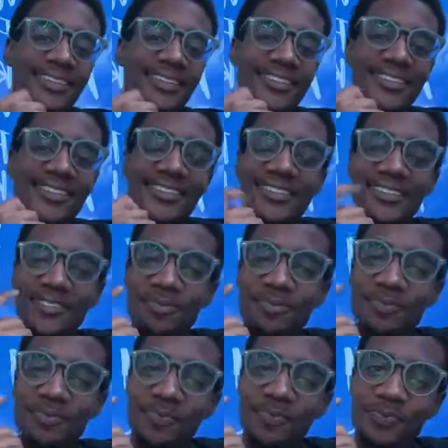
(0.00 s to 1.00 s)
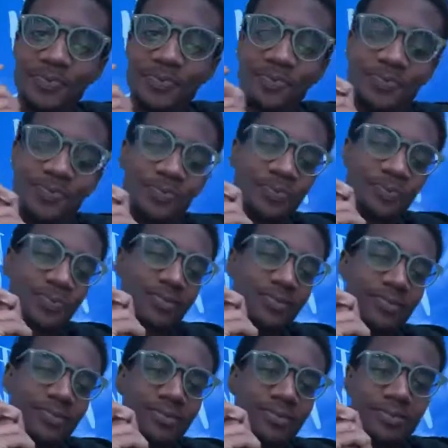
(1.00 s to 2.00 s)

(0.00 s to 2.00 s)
Nobody speaks.